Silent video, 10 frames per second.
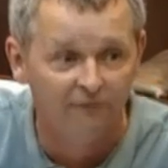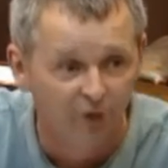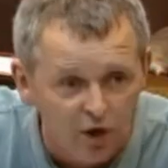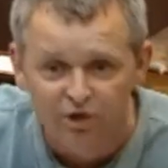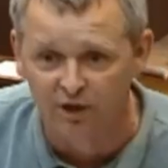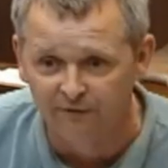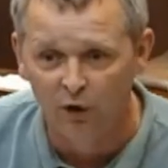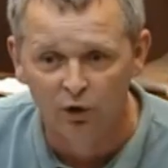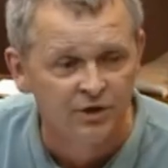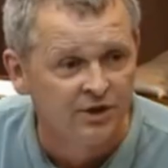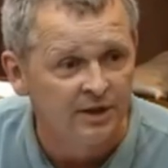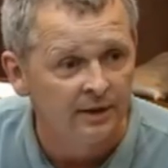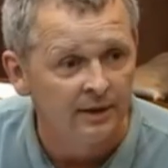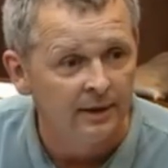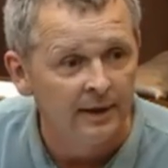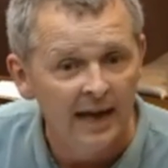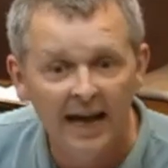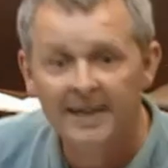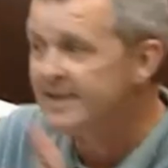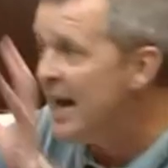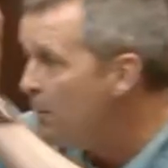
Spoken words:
Vulture Funds, and is now